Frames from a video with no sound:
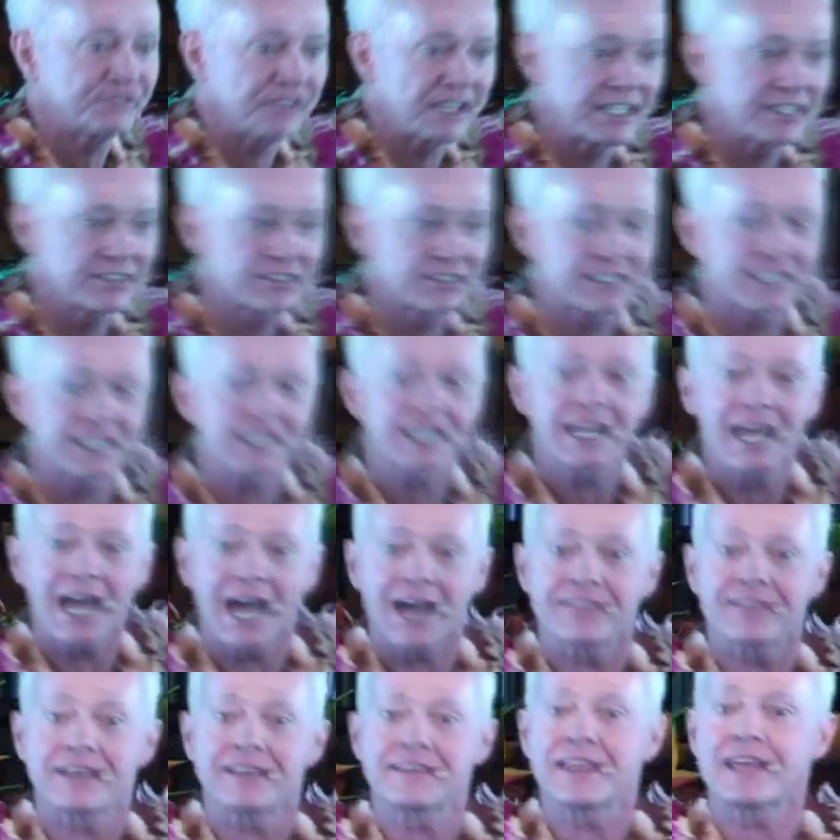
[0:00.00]
feels it,
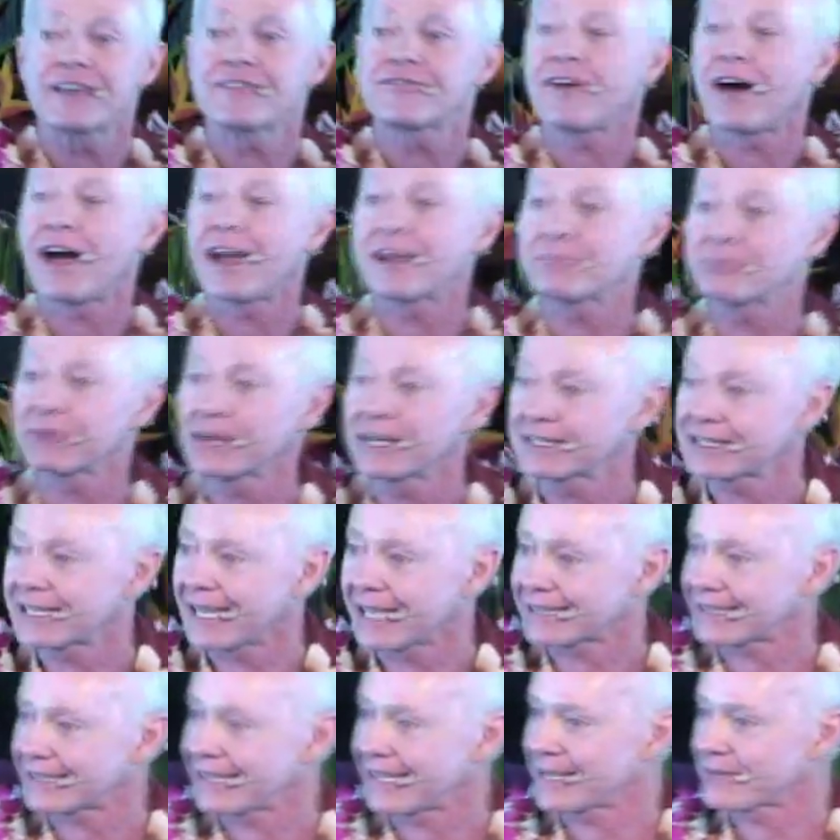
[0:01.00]
and then they vibrate
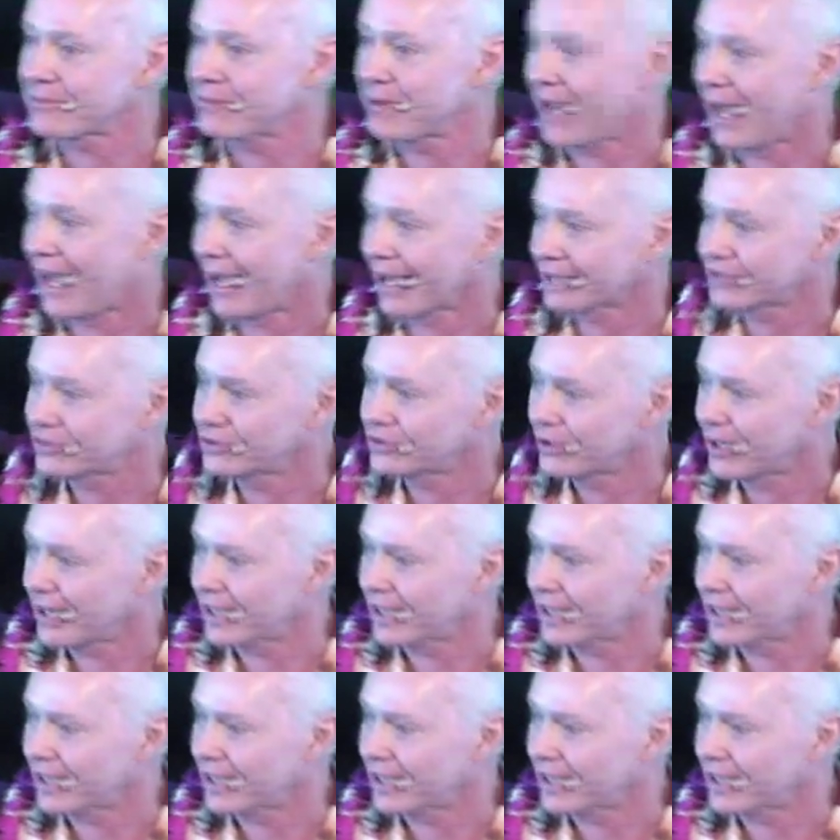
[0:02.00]
that thing back to